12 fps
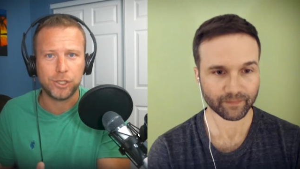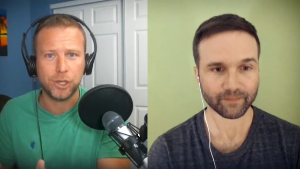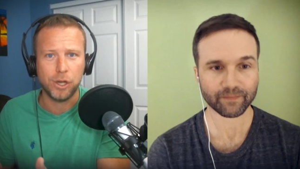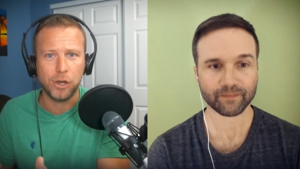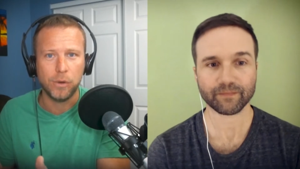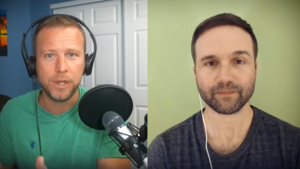
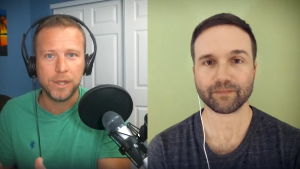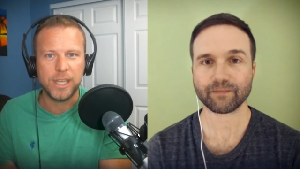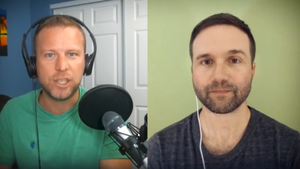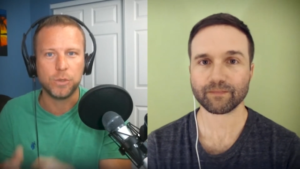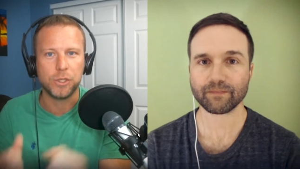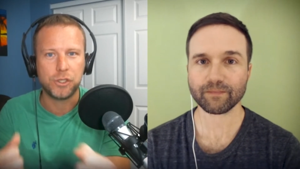Speaker 1: show,
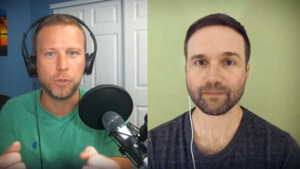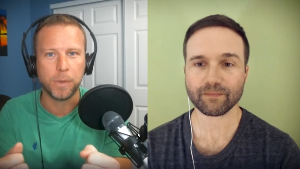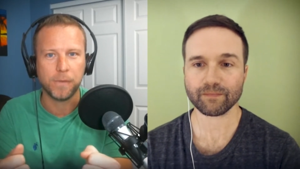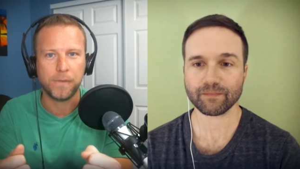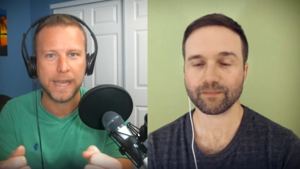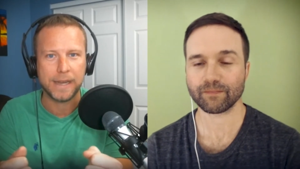into a
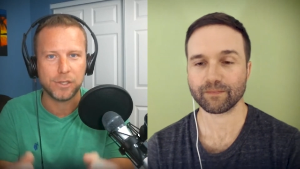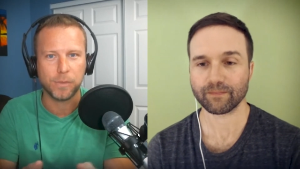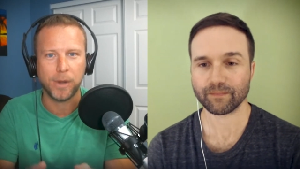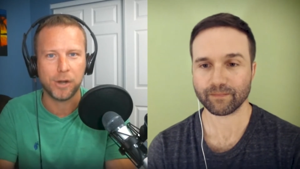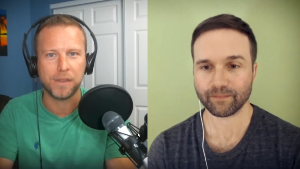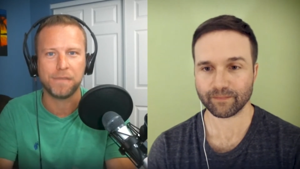super fan, into
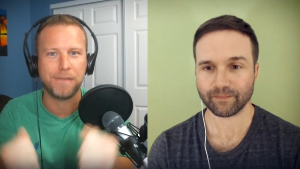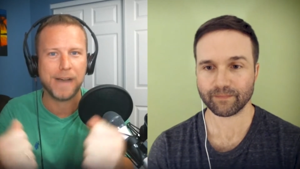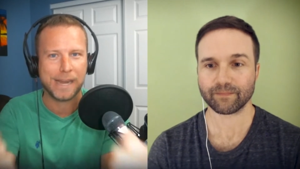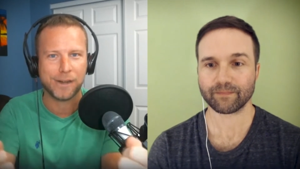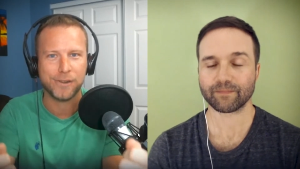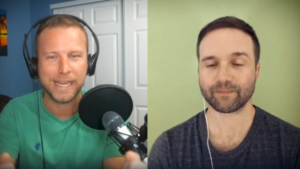part of the
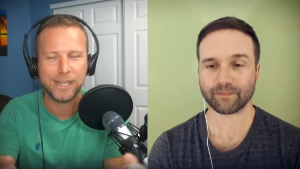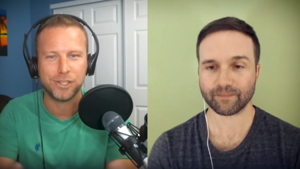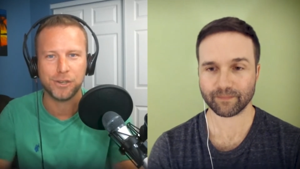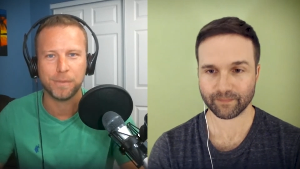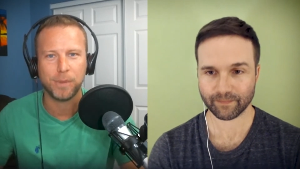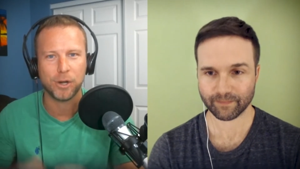Fire
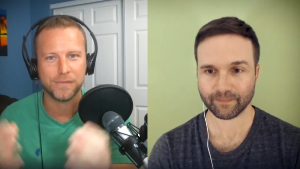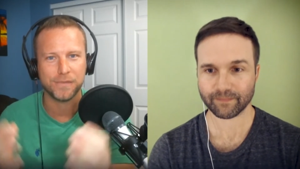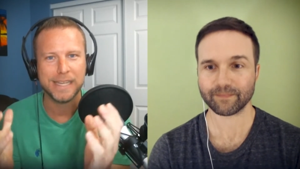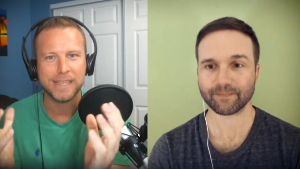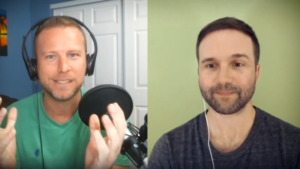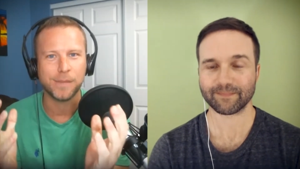Nation or part of
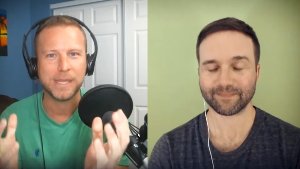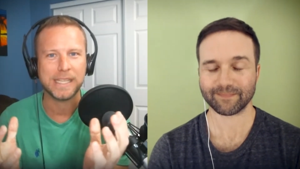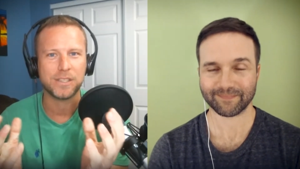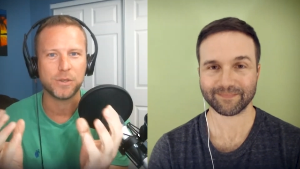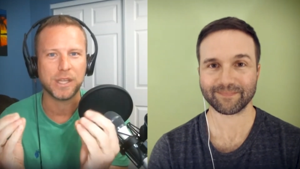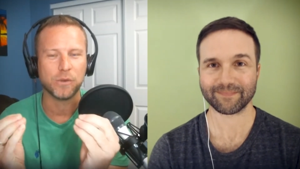something
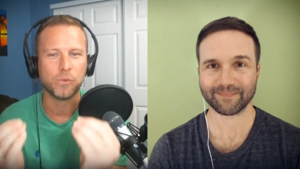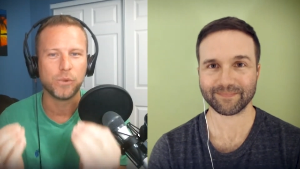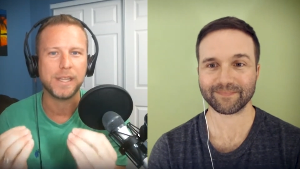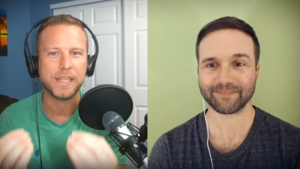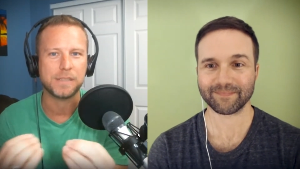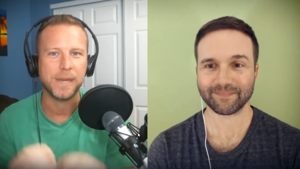that, that
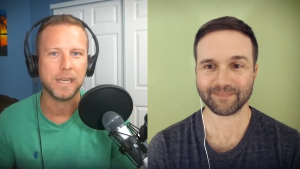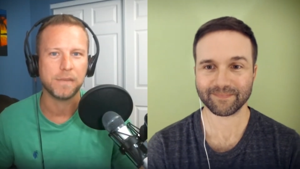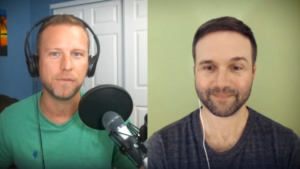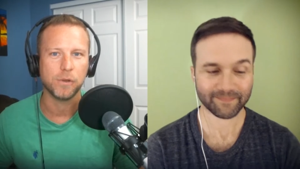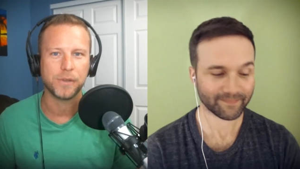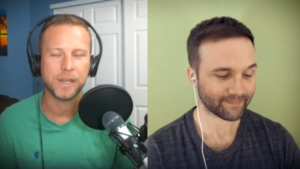really is
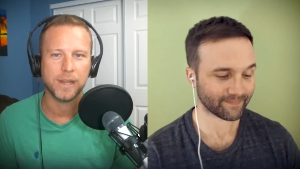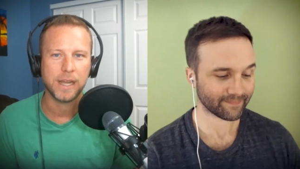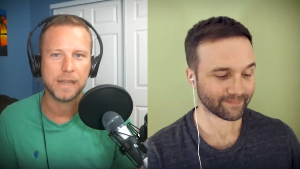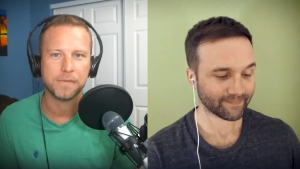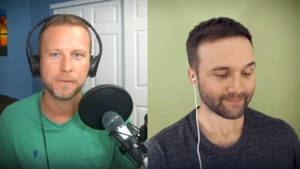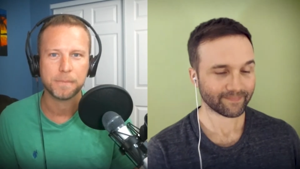meaningful for their
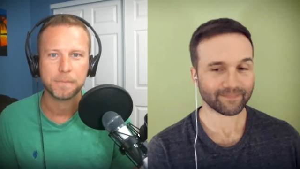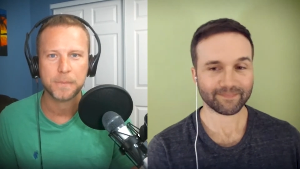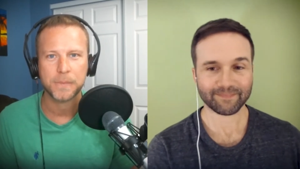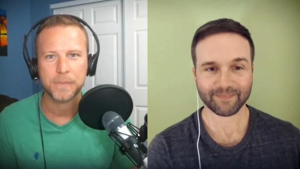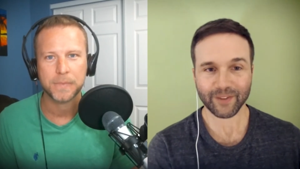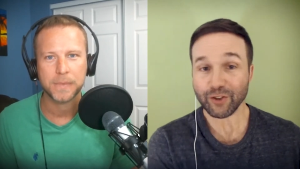life?
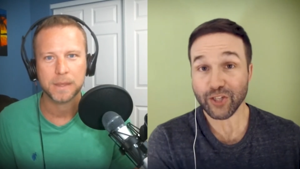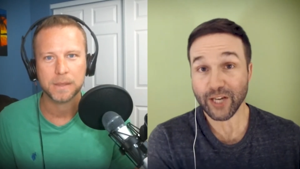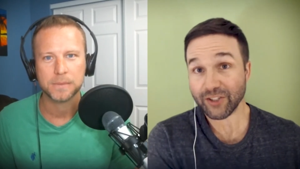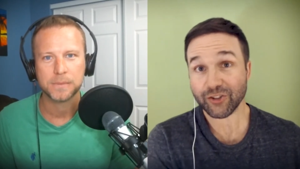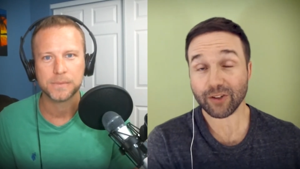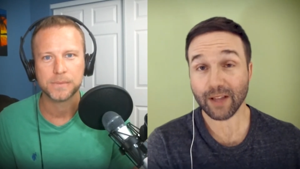
Speaker 2: you
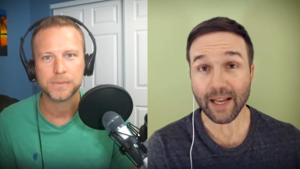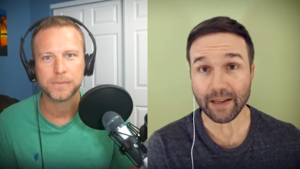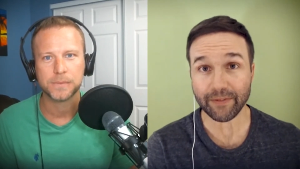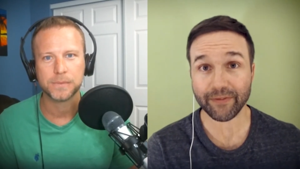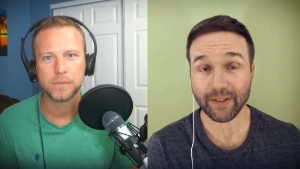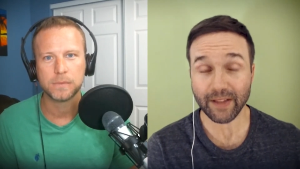change their
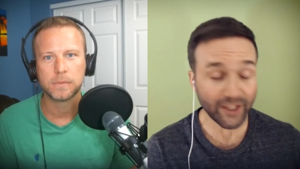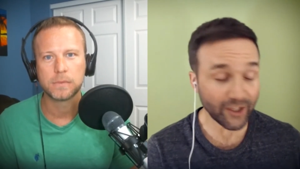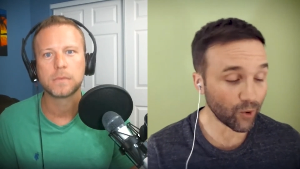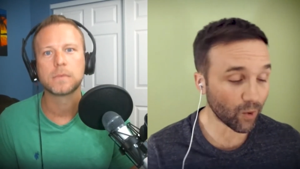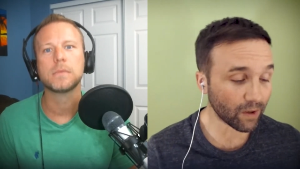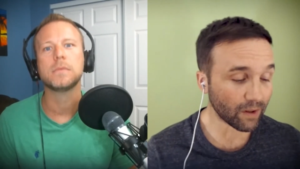life. Like
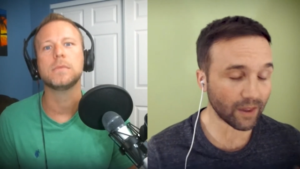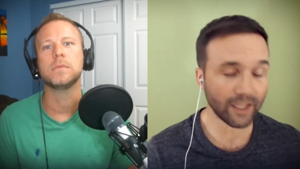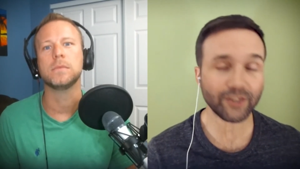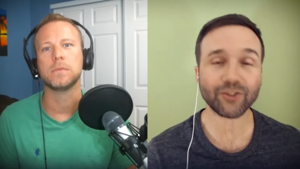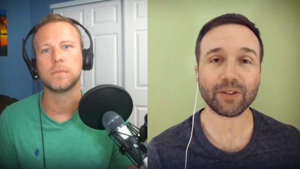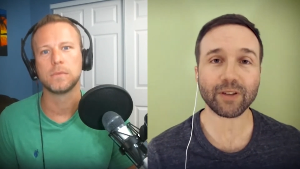you are mm.
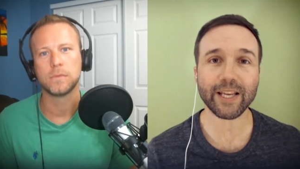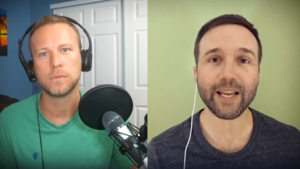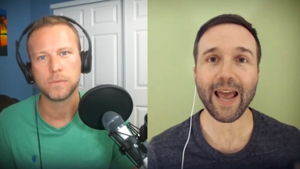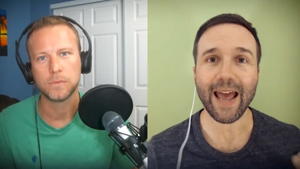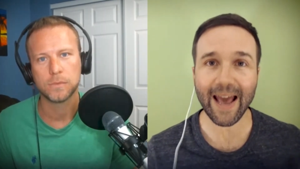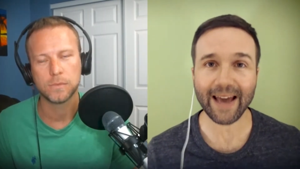
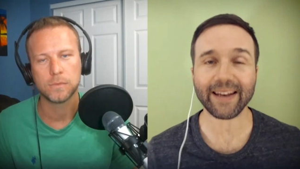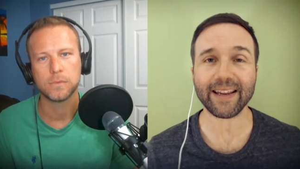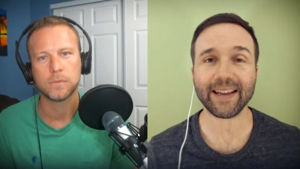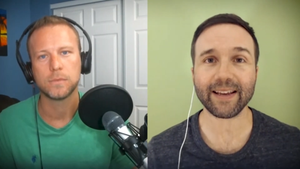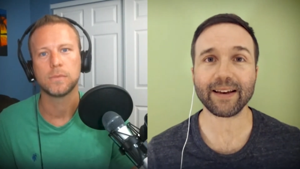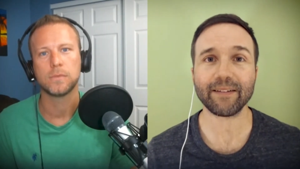literally
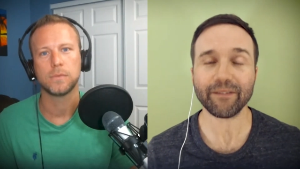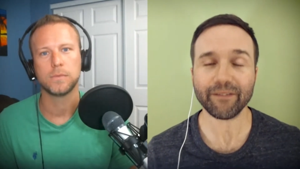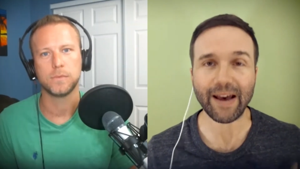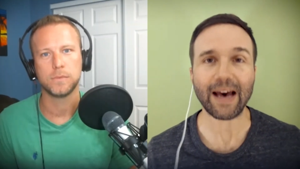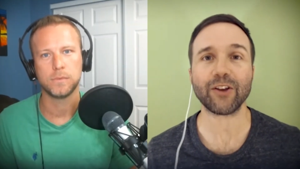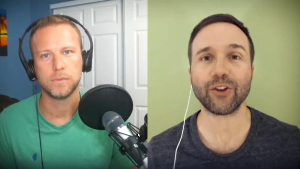adding
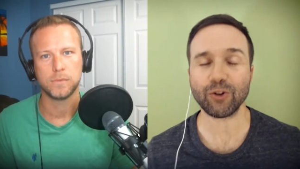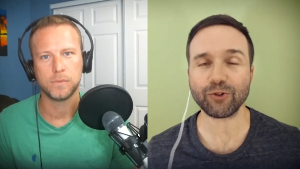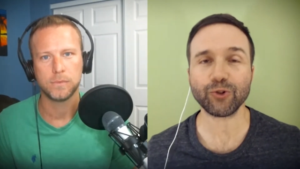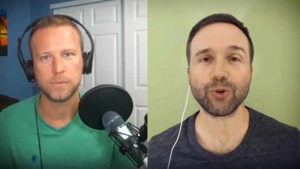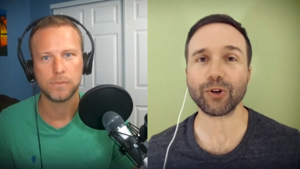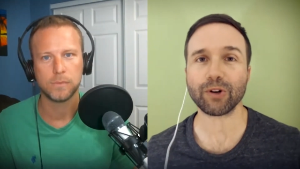value
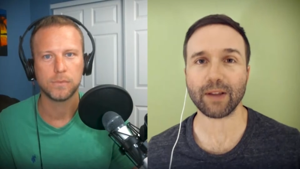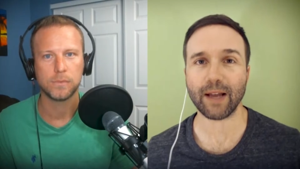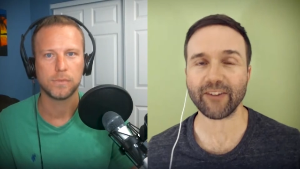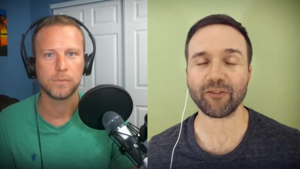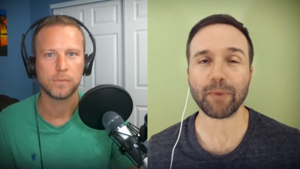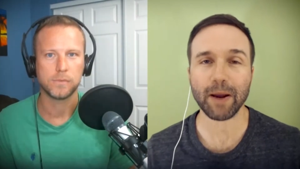to their
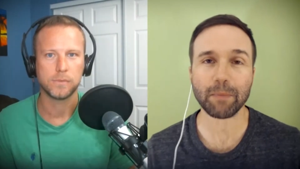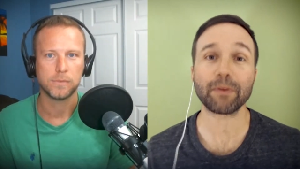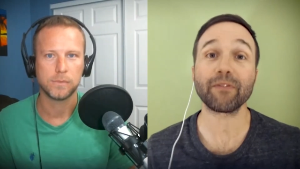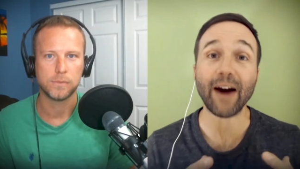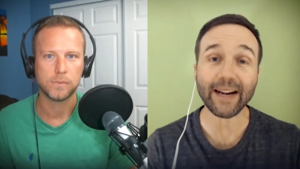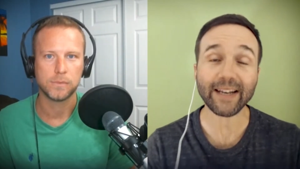life by
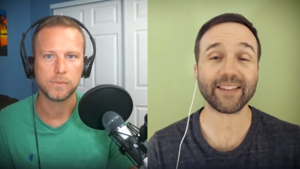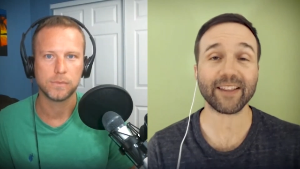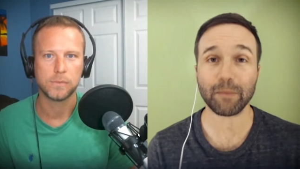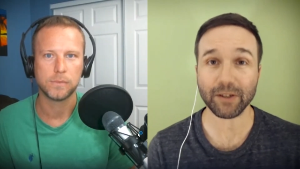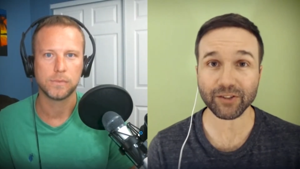providing them a